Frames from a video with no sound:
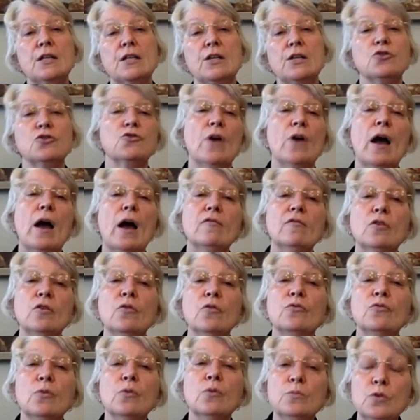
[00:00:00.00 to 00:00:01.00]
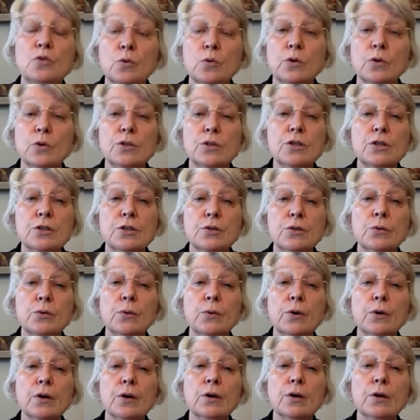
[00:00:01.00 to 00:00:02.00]
and travel from door to
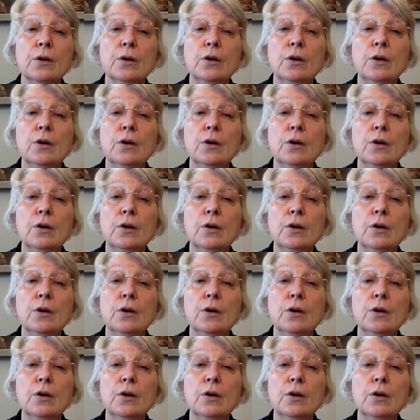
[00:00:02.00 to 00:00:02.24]
door,